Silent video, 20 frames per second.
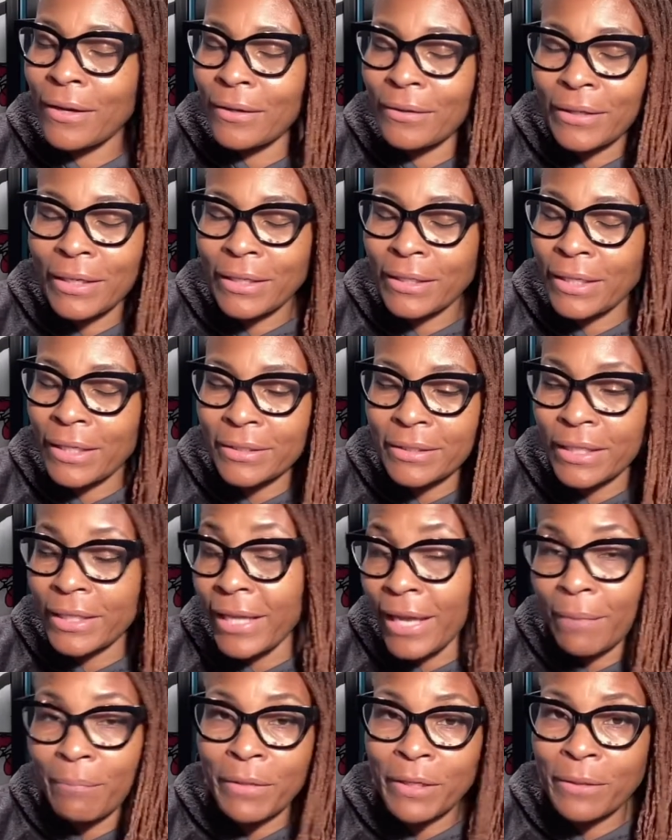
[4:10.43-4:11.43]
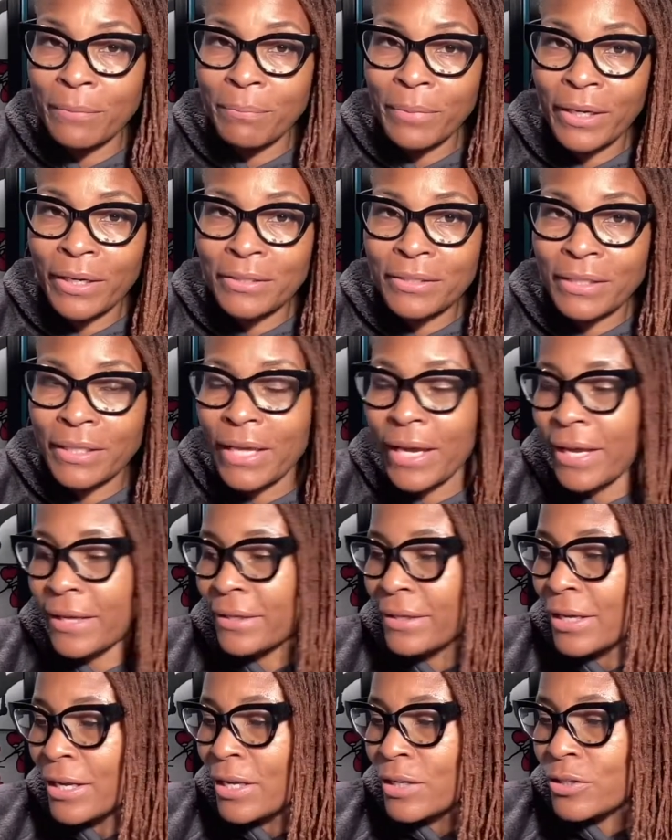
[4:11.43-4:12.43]
It can be compared to
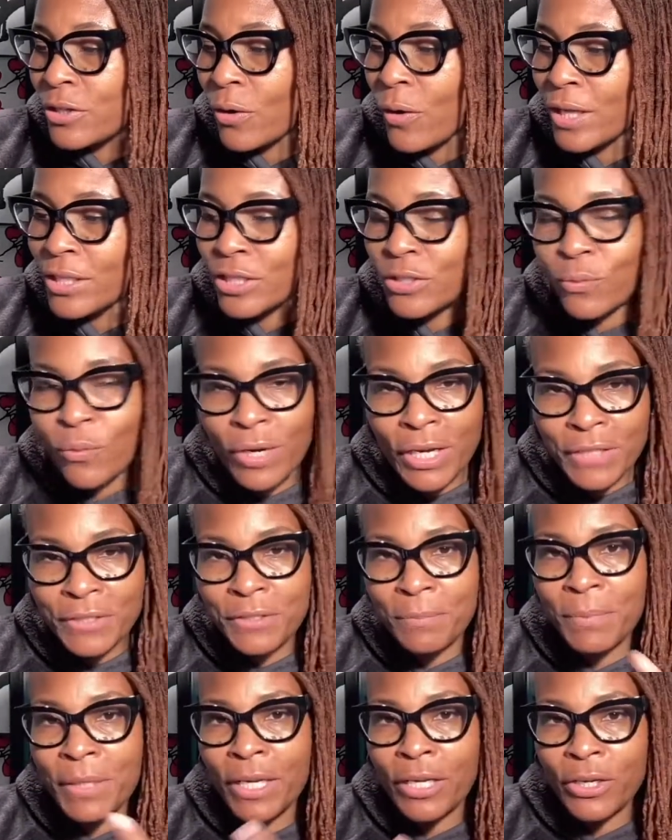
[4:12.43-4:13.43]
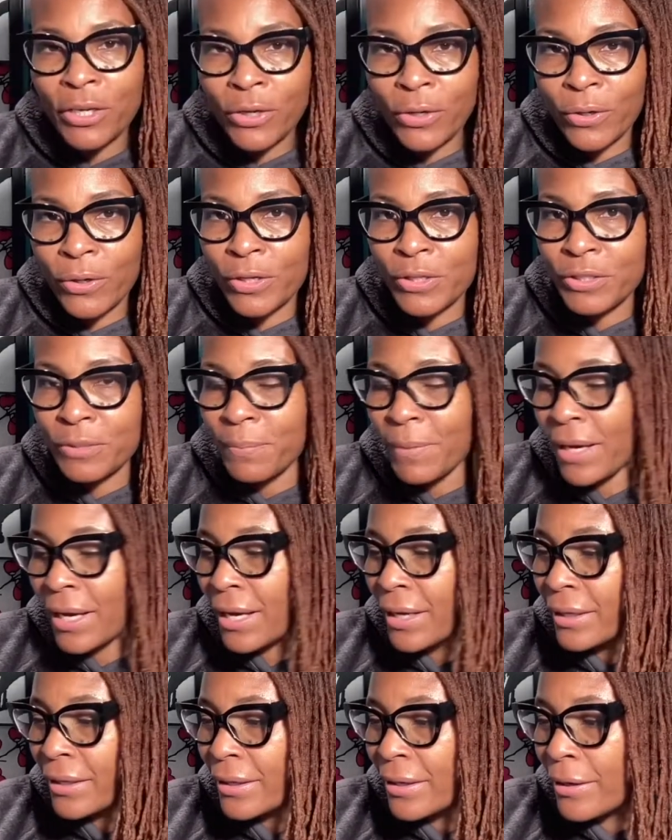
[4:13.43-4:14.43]
that. So I just want us to be encouraged
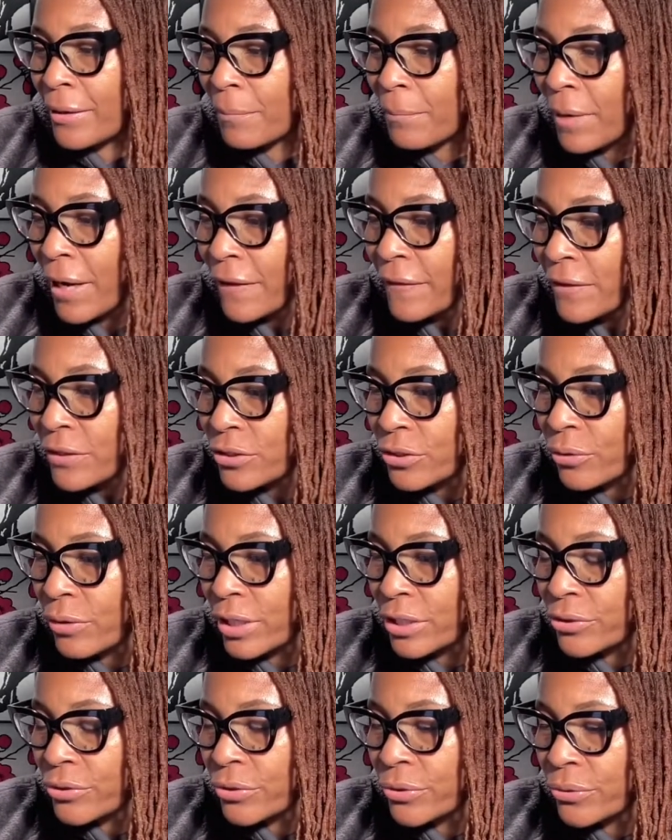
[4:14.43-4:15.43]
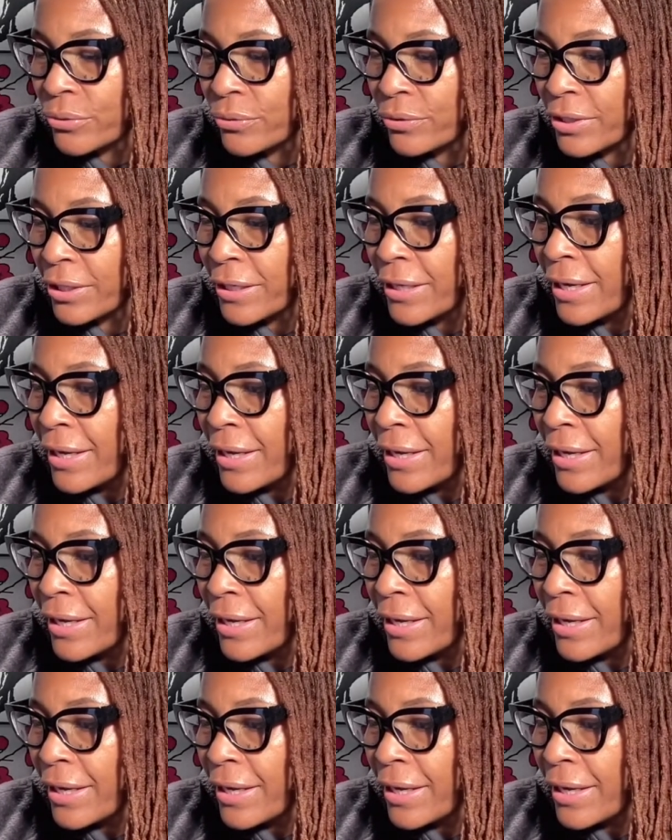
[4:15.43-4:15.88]
by this great truth.